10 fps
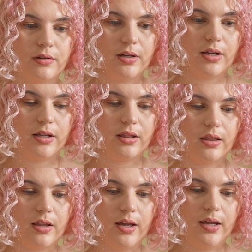I
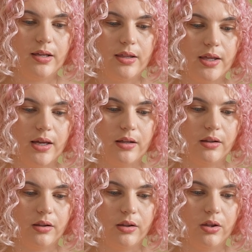like that a
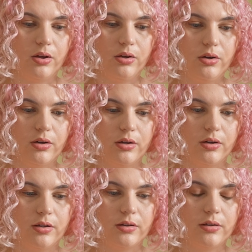
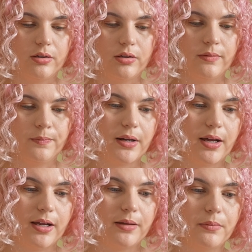lot. But
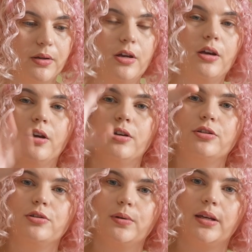I'm
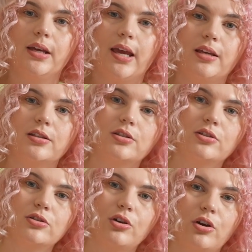doing a
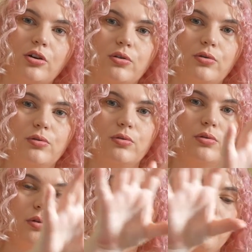circle
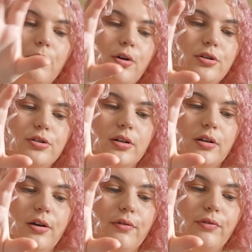motion
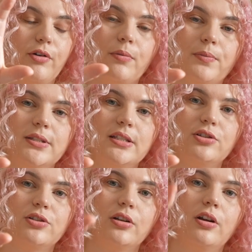of
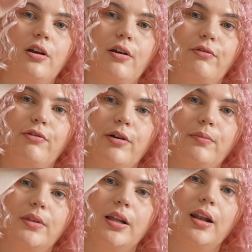composition
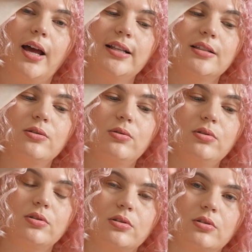from the light
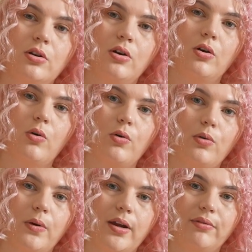source all
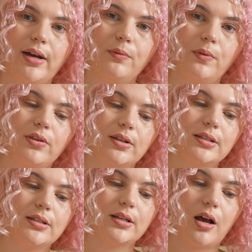the way around with the
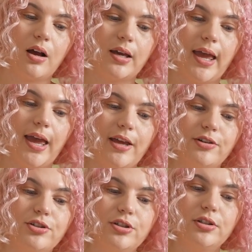dark
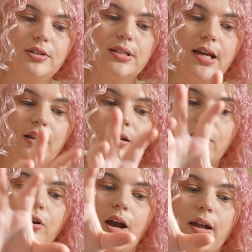edges, and
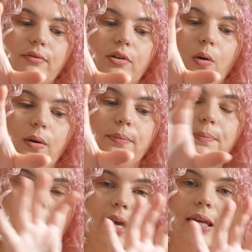then kind of going
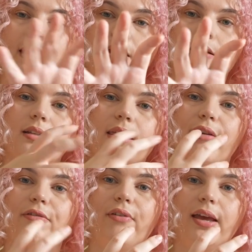back into
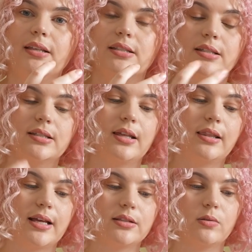their faces, and
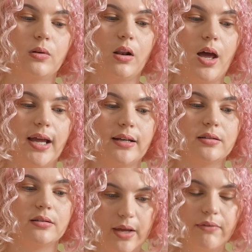that's all
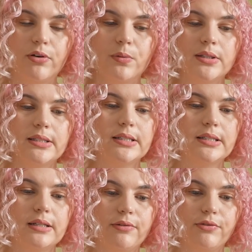light. Everyone's
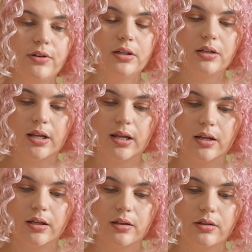different,
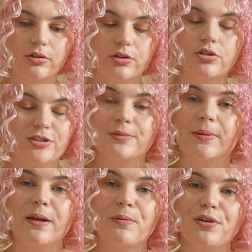and you just
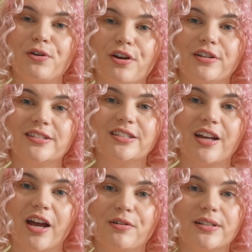play with your own
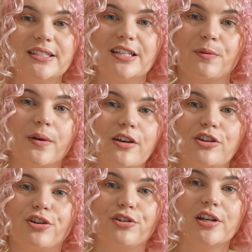style and see where
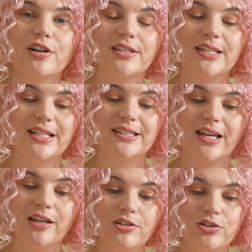curiosity
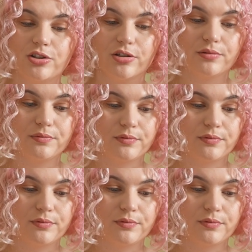takes you.